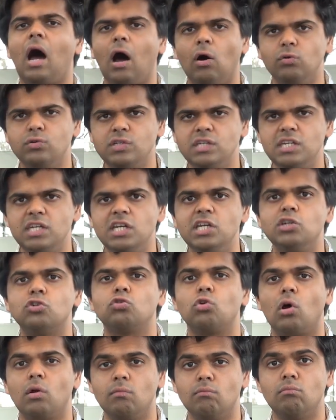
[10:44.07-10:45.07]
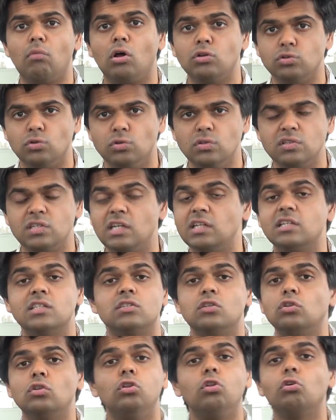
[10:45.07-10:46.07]
Audi e-tron models. It
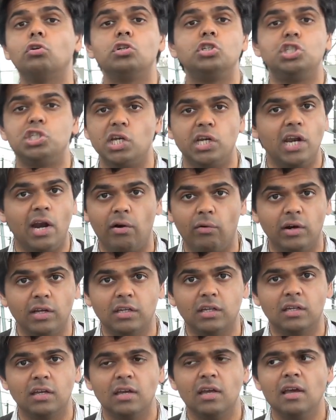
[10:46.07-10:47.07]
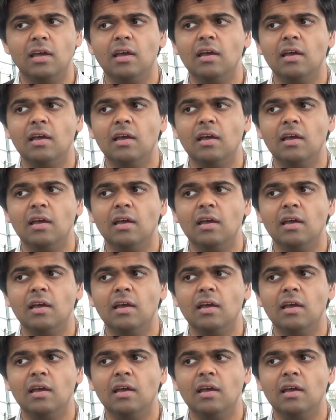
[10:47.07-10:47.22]
doesn't look generic.